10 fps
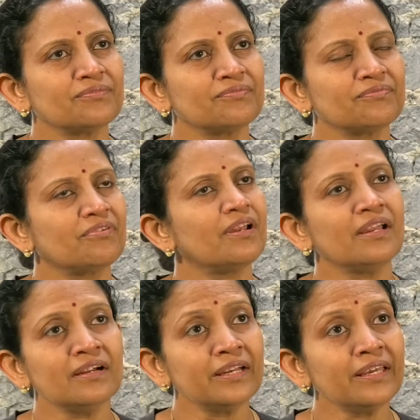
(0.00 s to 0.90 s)
of
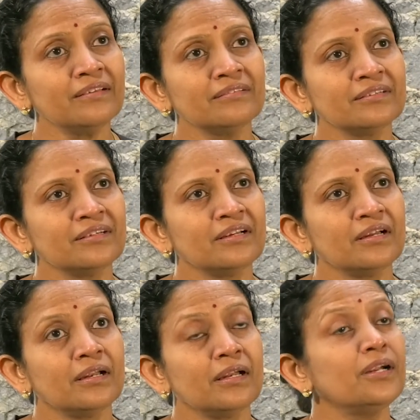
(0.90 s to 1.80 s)
learning,
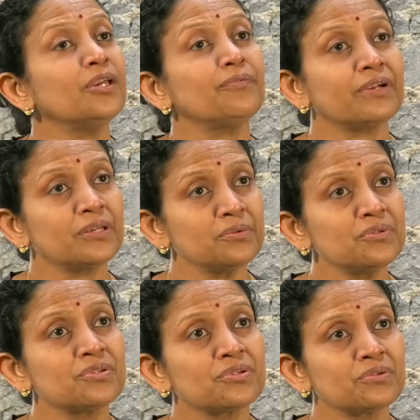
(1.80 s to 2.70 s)
learning of
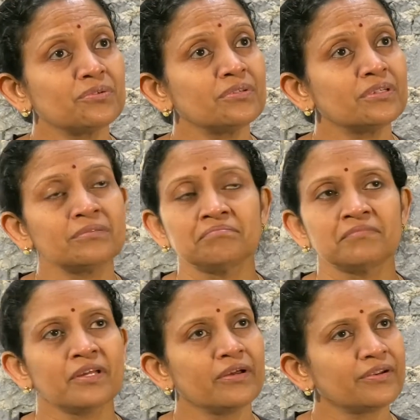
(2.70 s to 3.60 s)
acute stroke,
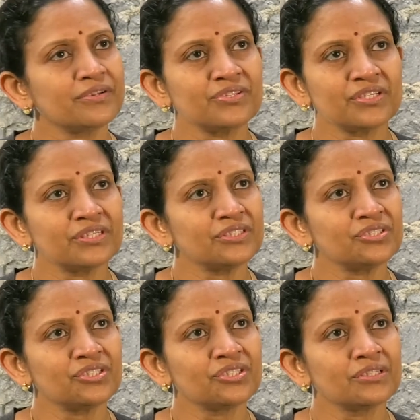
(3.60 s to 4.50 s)

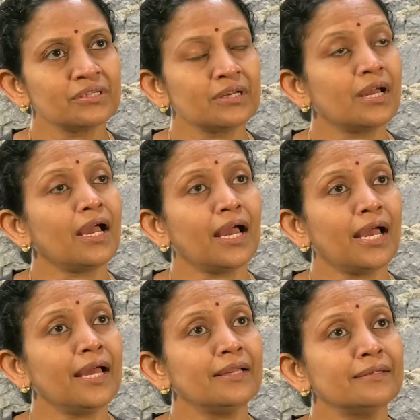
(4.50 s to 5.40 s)
research,
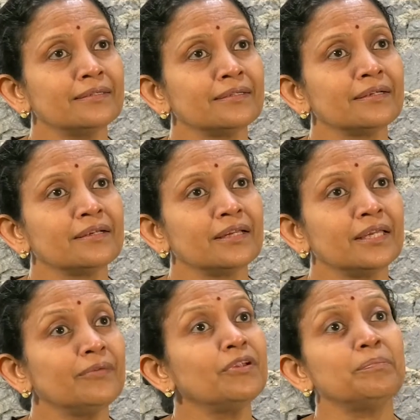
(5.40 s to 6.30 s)
and
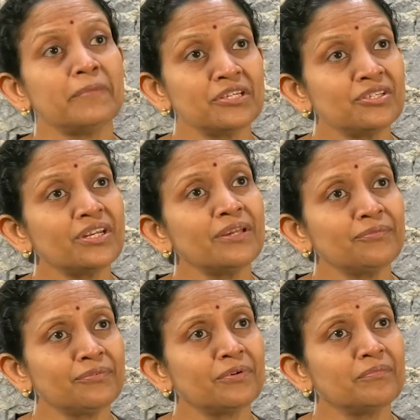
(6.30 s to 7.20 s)
even mentoring
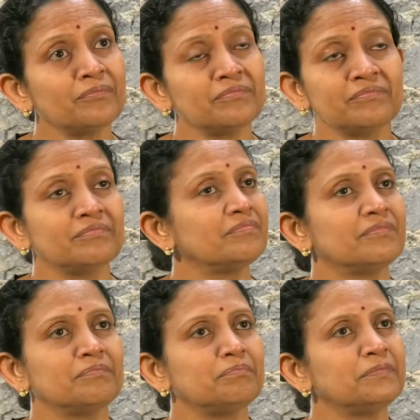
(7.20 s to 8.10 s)

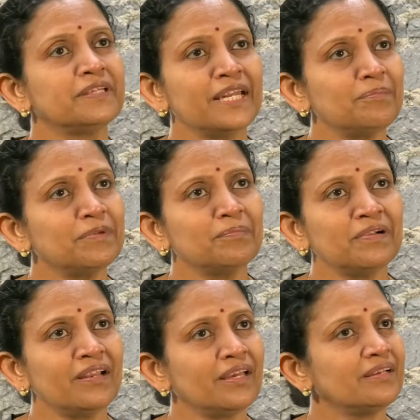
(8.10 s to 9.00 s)
from great
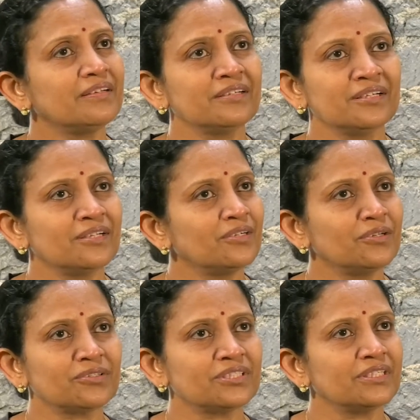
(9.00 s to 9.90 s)
people like
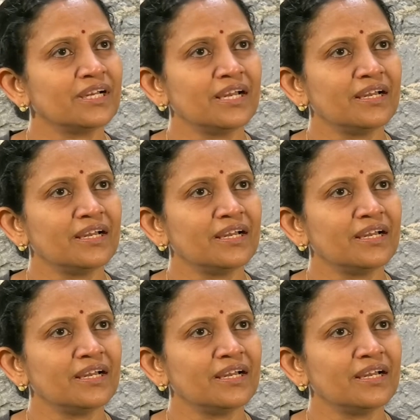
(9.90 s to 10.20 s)
Dr.